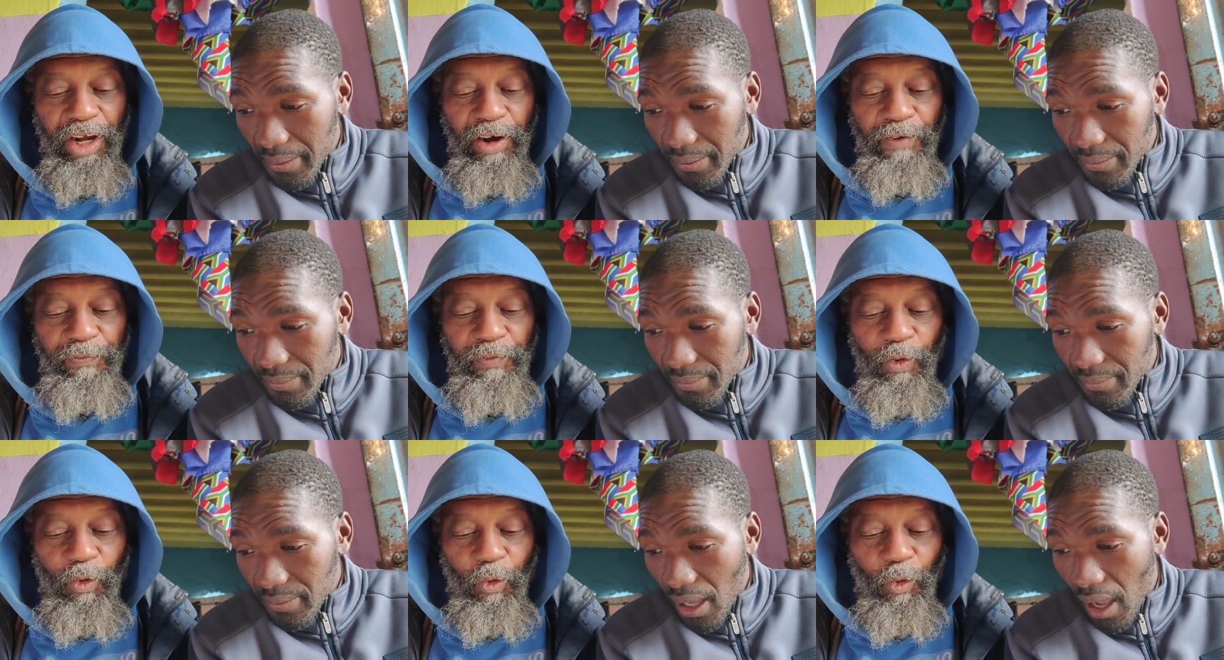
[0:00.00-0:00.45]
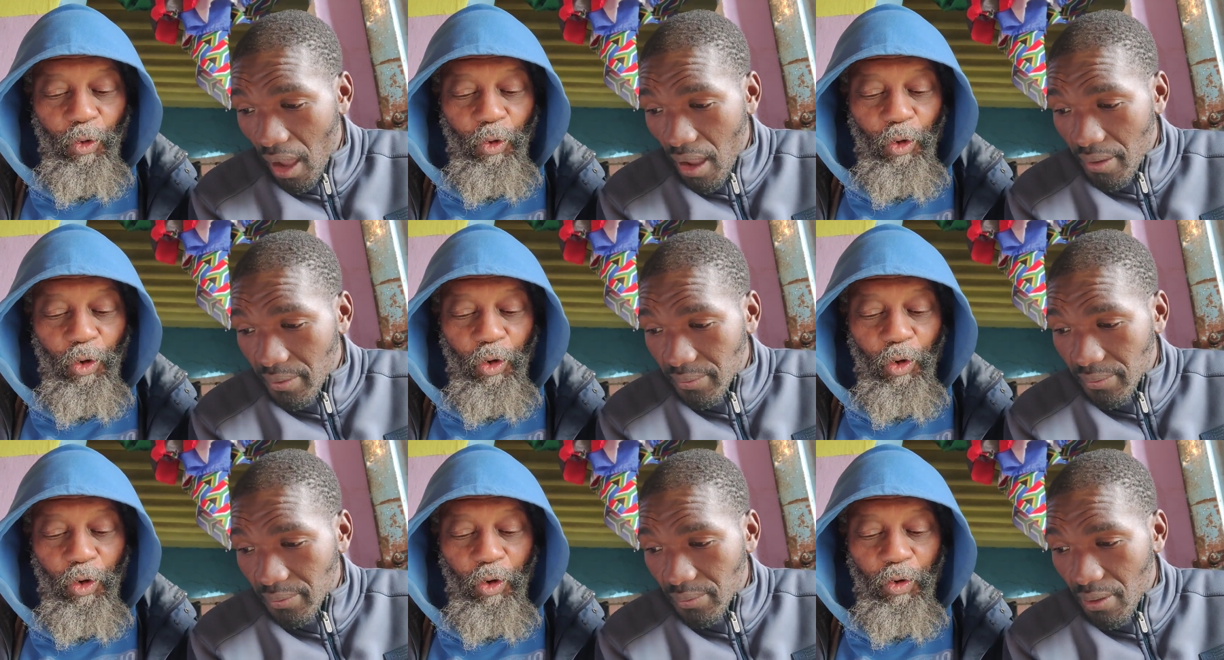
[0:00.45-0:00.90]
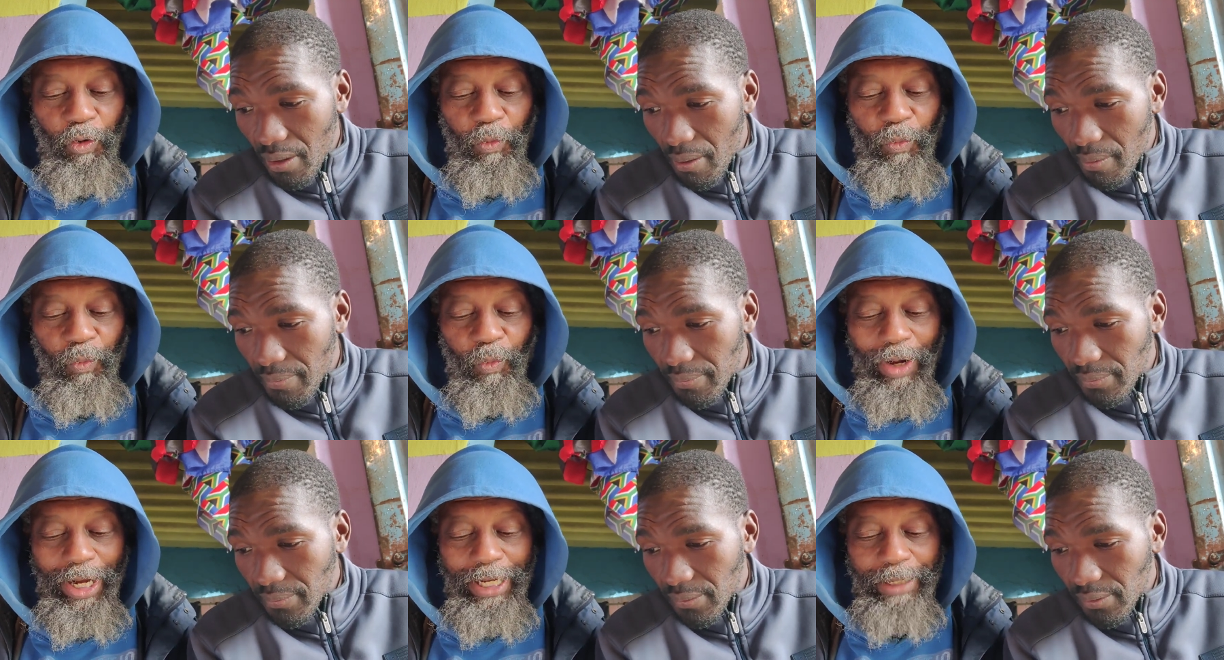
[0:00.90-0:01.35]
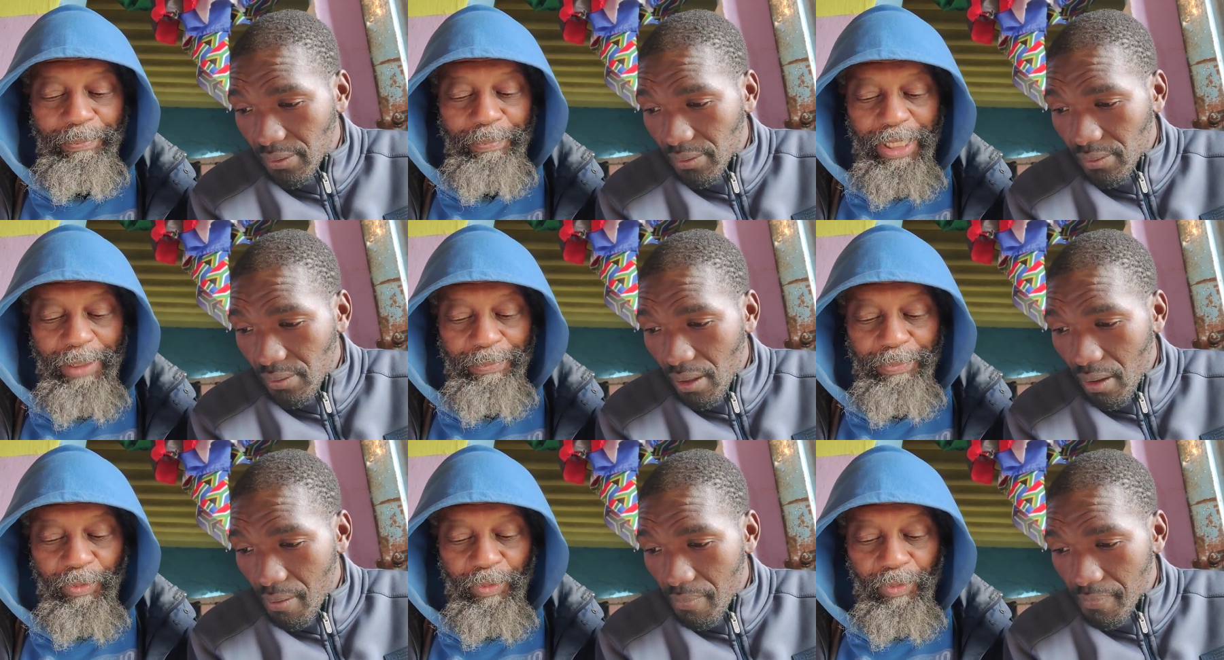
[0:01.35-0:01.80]
Speaker 1: of all white
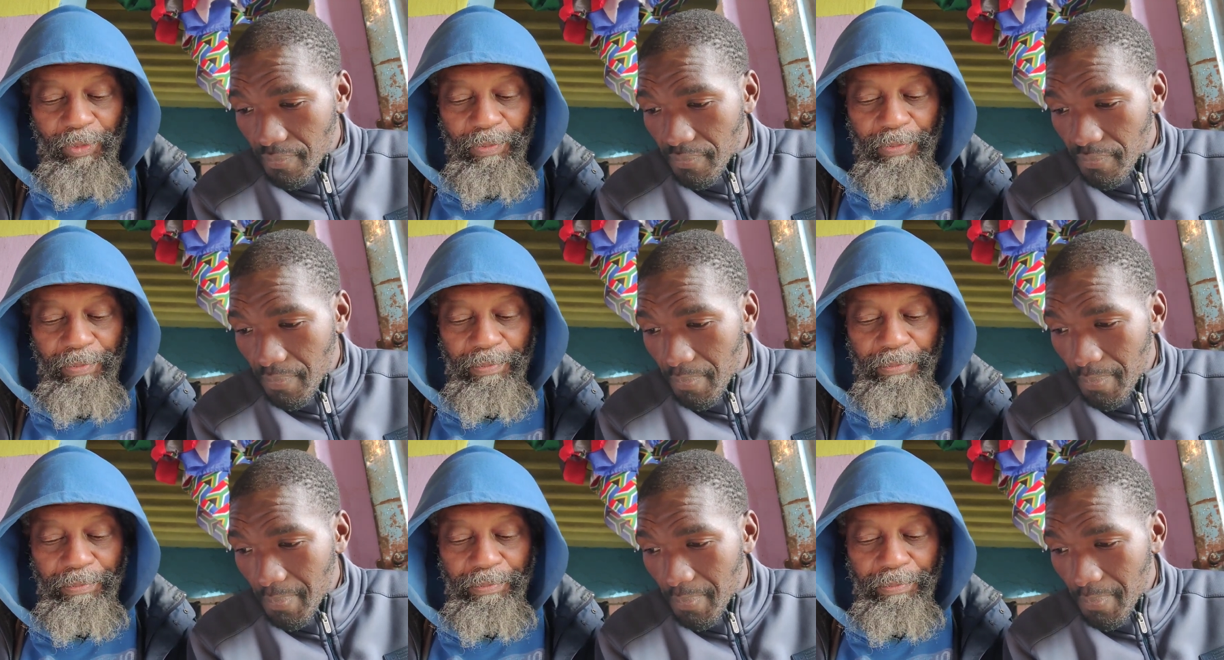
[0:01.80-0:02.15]
people